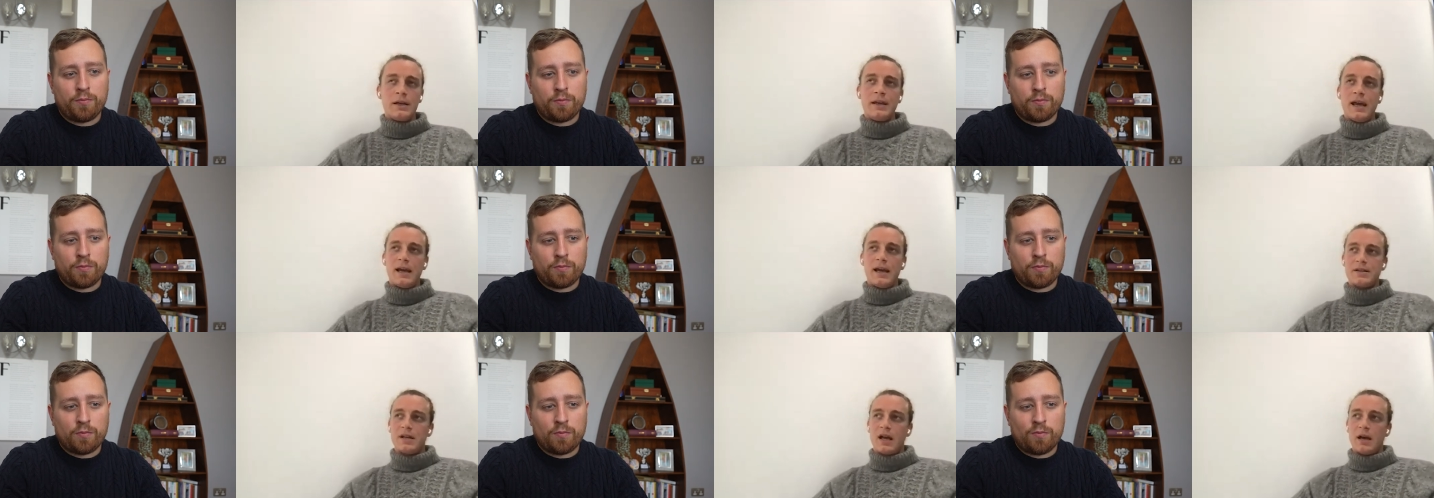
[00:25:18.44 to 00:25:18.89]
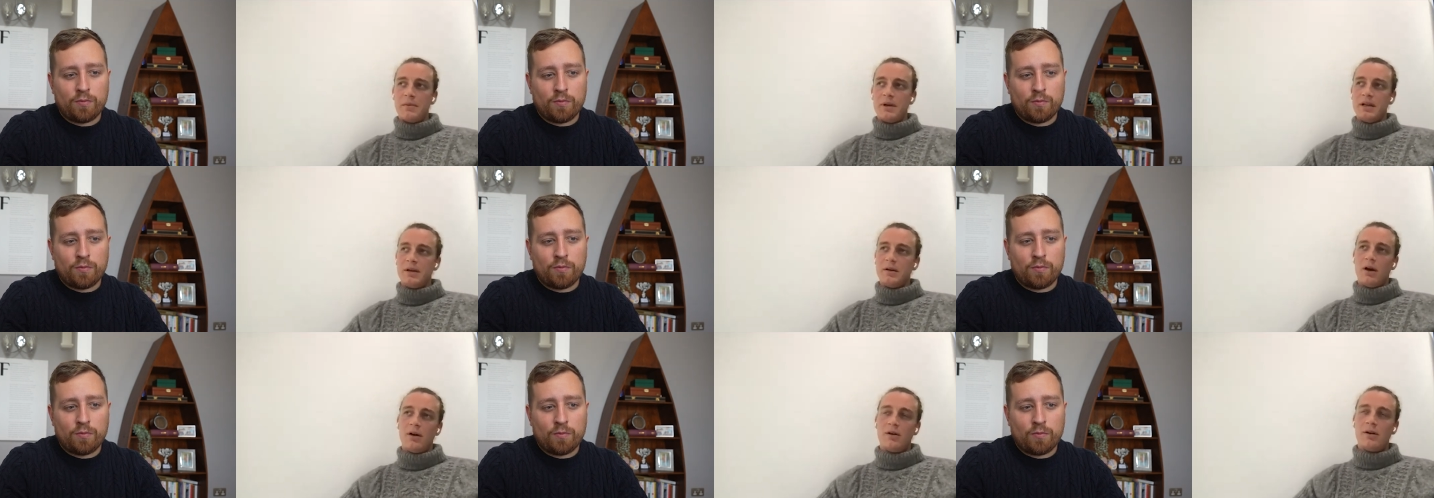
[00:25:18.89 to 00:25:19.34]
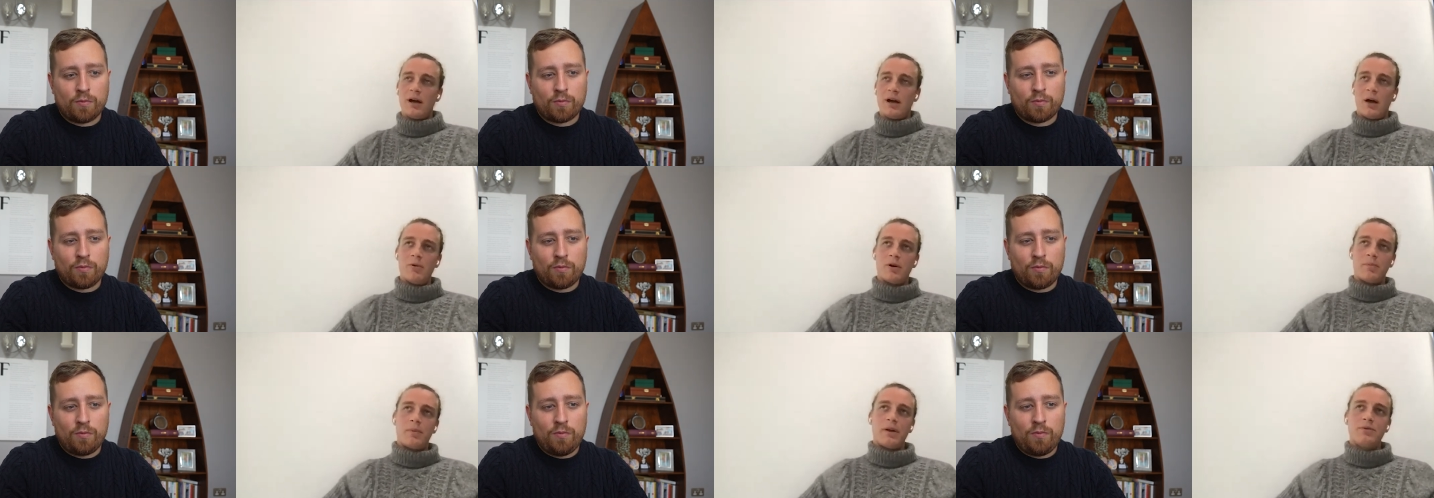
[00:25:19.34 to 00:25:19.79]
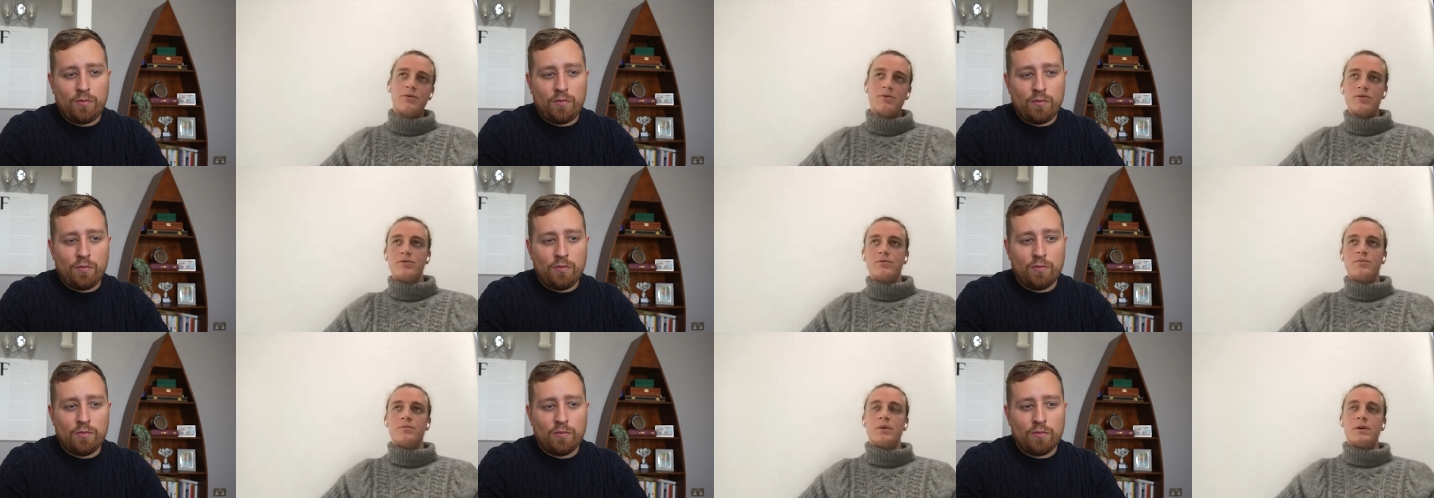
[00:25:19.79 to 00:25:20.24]
Speaker 1: Yes, I mean uh, our
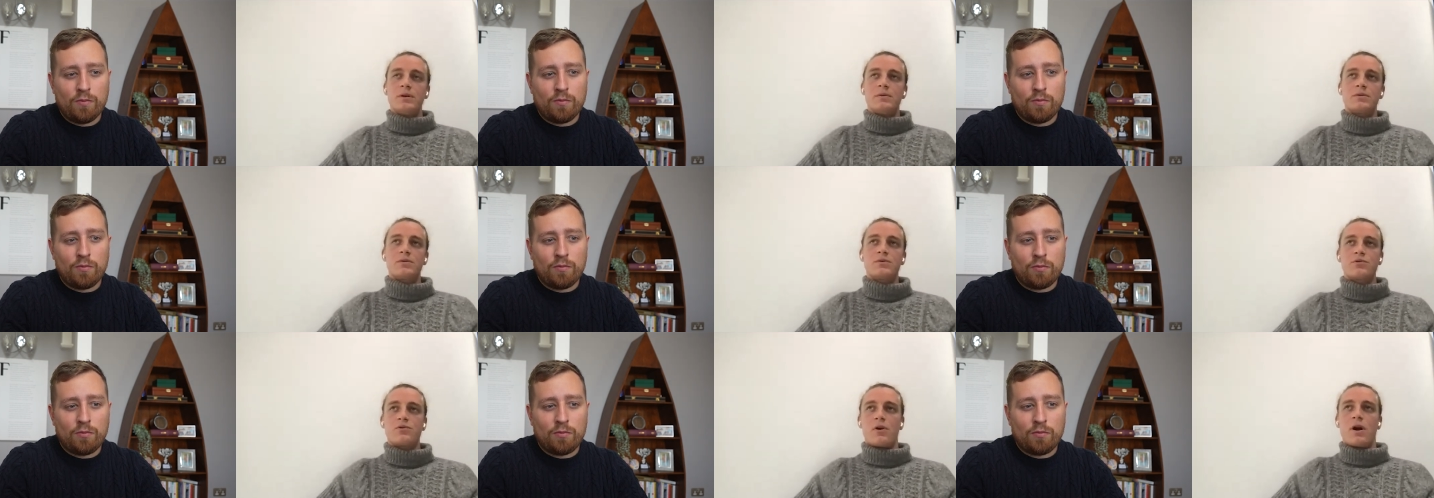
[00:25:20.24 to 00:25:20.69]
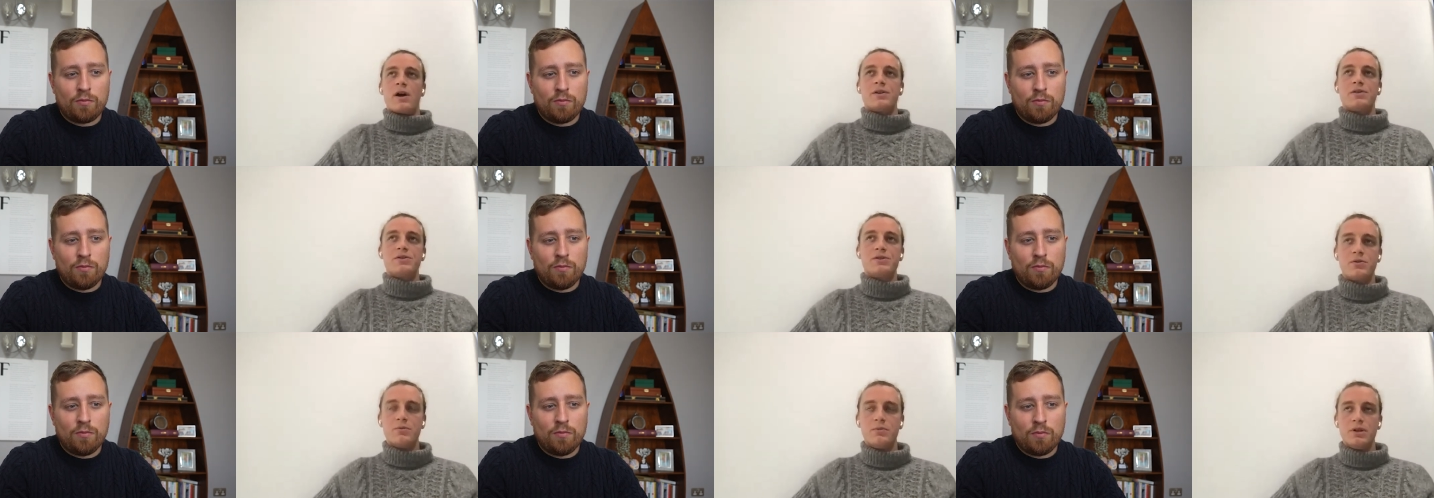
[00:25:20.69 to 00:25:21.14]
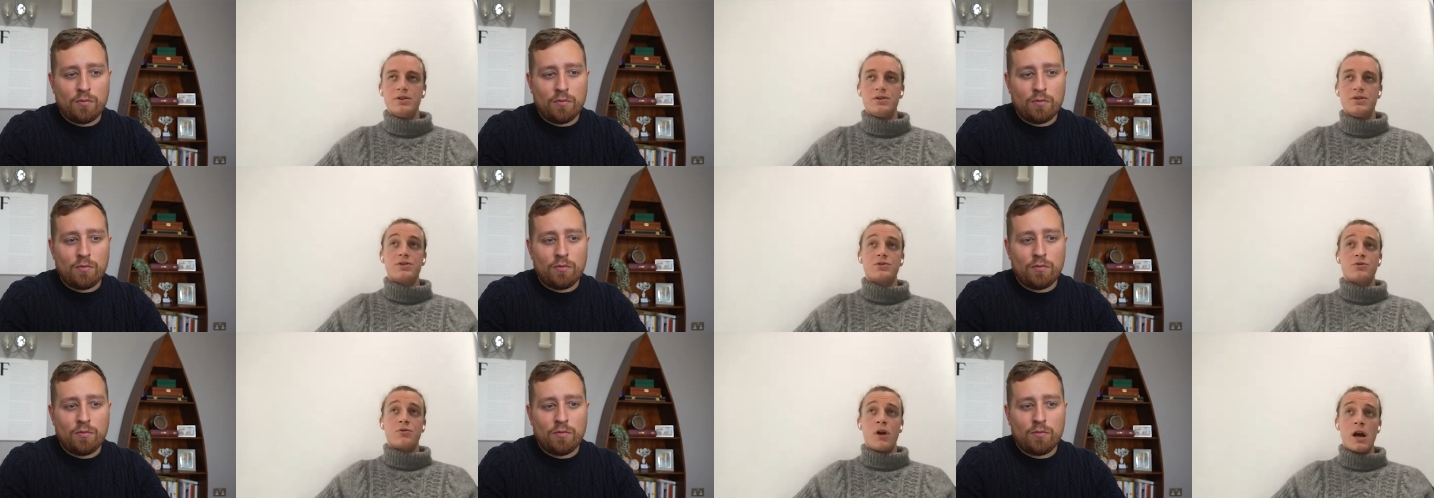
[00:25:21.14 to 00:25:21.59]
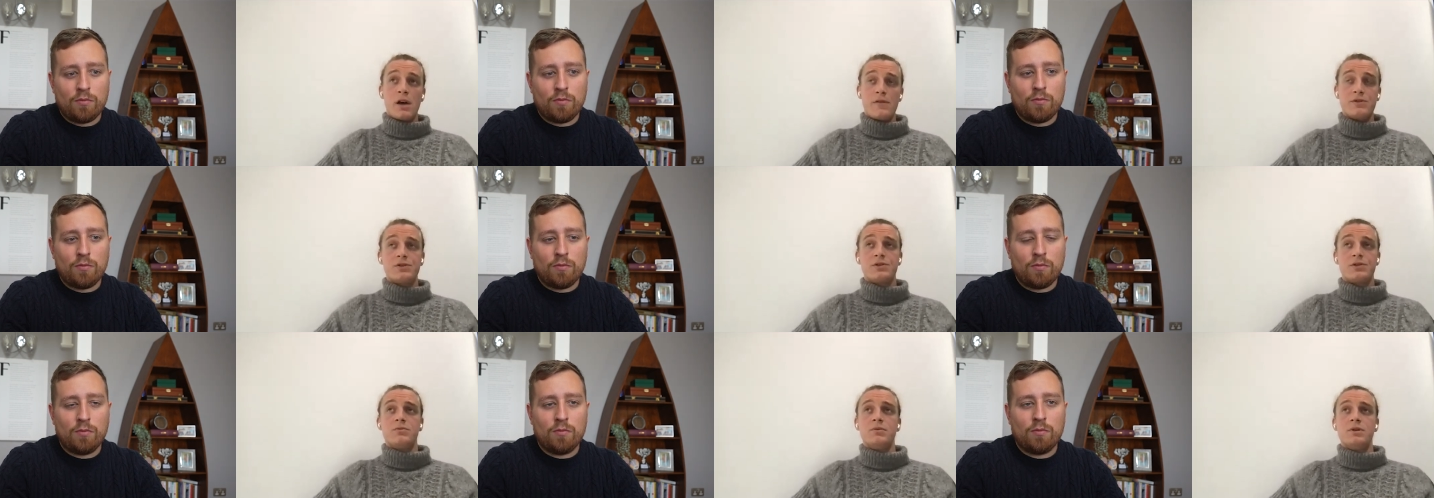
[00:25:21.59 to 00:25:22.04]
platform tries to be
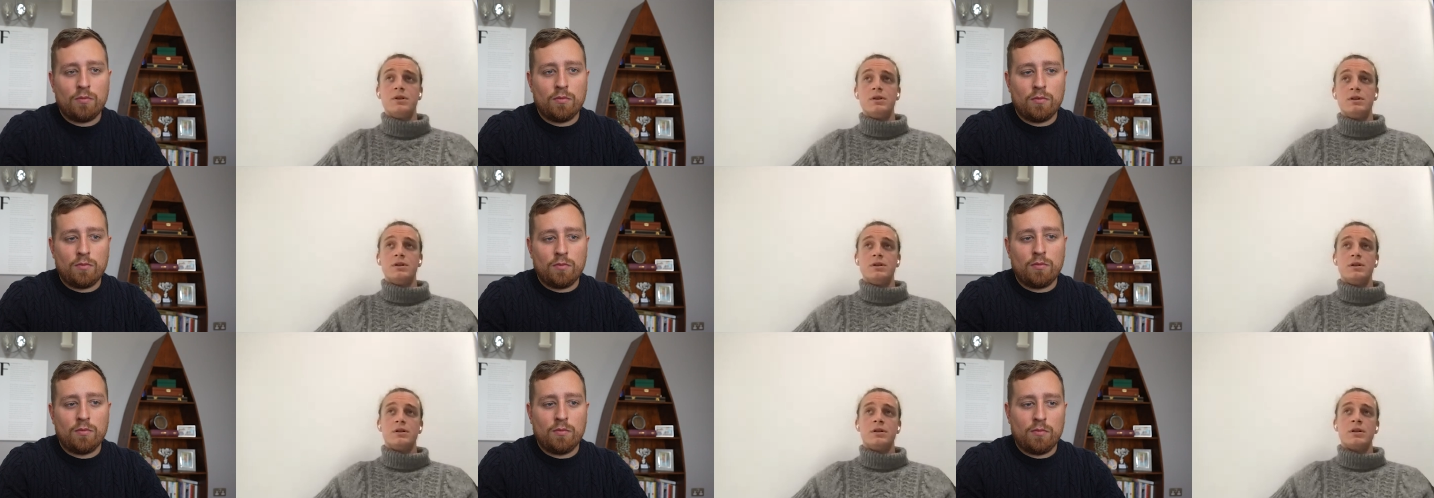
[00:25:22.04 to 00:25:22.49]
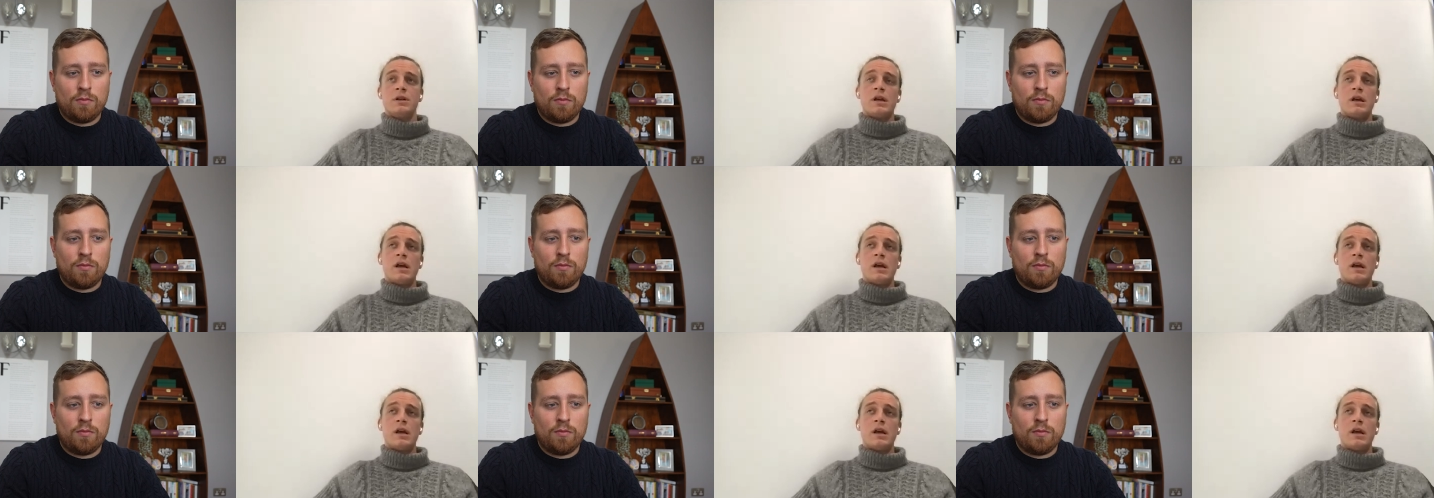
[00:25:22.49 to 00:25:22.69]
strives to be